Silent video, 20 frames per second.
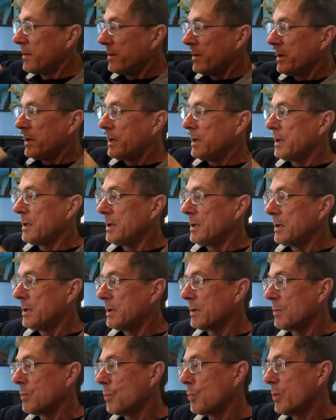
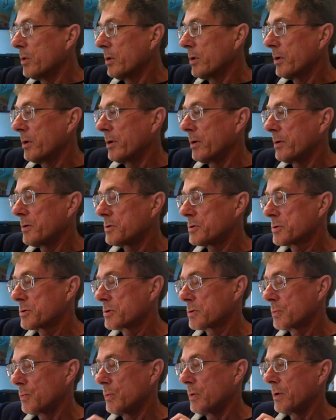The
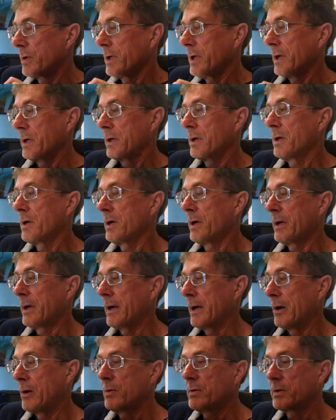words will get cut
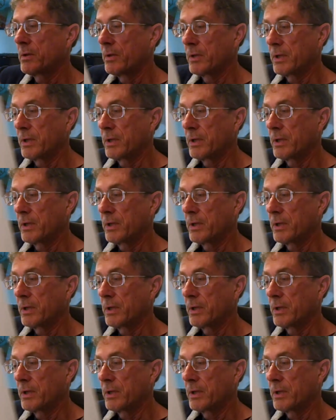out.